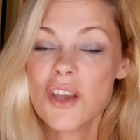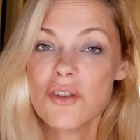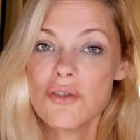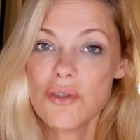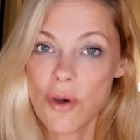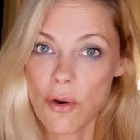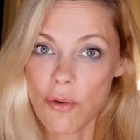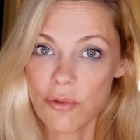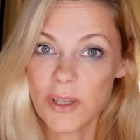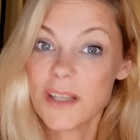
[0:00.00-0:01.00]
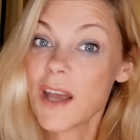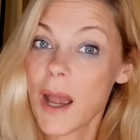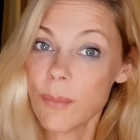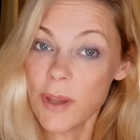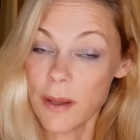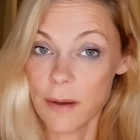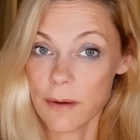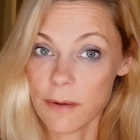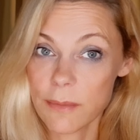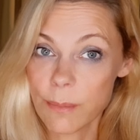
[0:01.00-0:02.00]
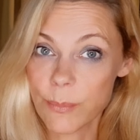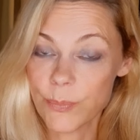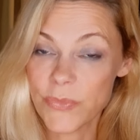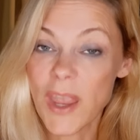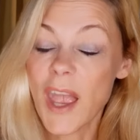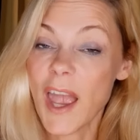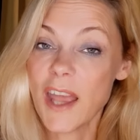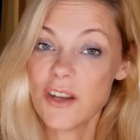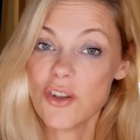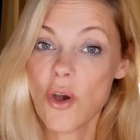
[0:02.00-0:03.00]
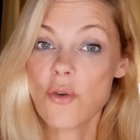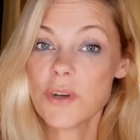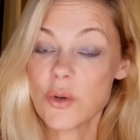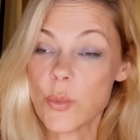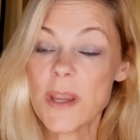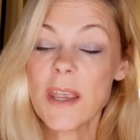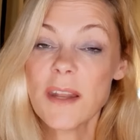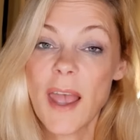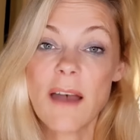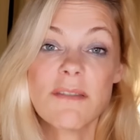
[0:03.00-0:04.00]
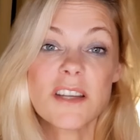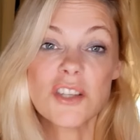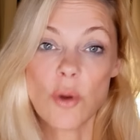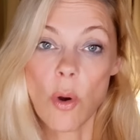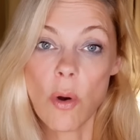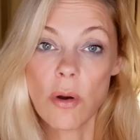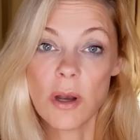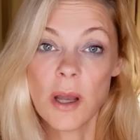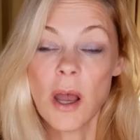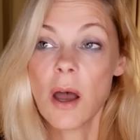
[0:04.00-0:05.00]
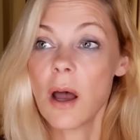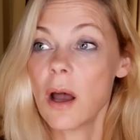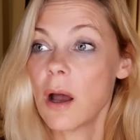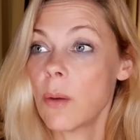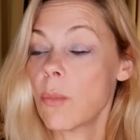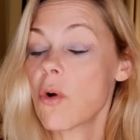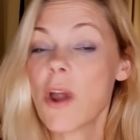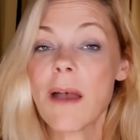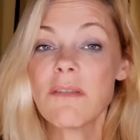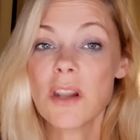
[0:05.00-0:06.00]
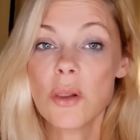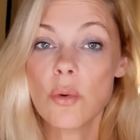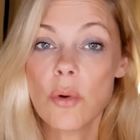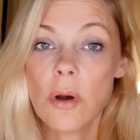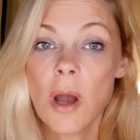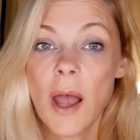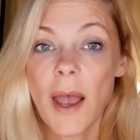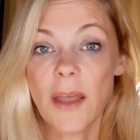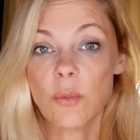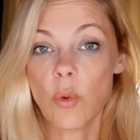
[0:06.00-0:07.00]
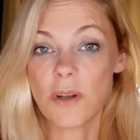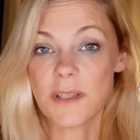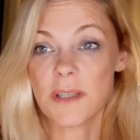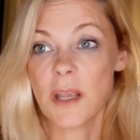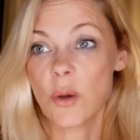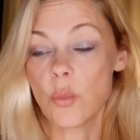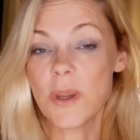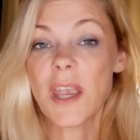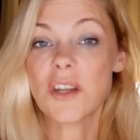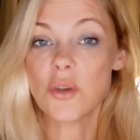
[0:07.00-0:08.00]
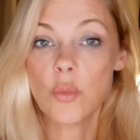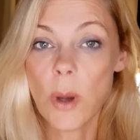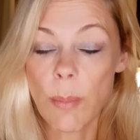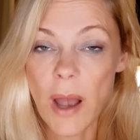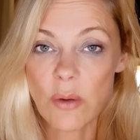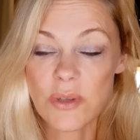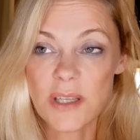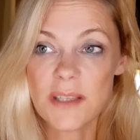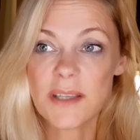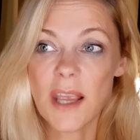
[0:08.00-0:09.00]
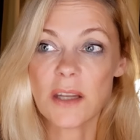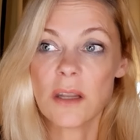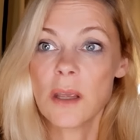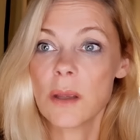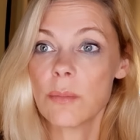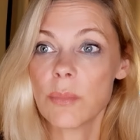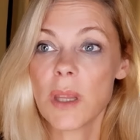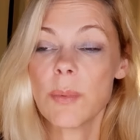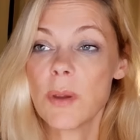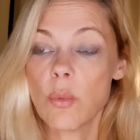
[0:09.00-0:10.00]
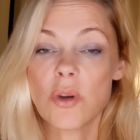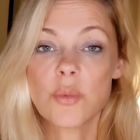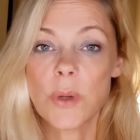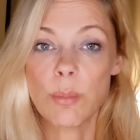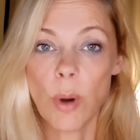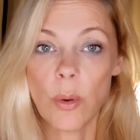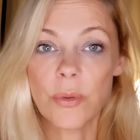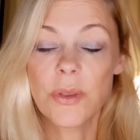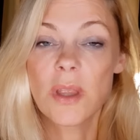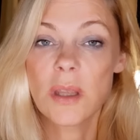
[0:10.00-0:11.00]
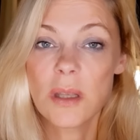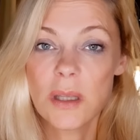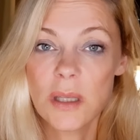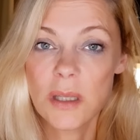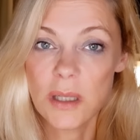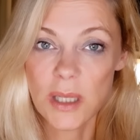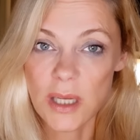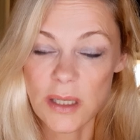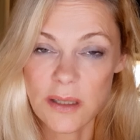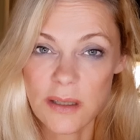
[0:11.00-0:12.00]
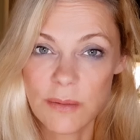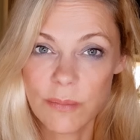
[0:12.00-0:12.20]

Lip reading: Know that I'm here, and know that we can have a talk or have a look at what we can do about this and maybe what we both need.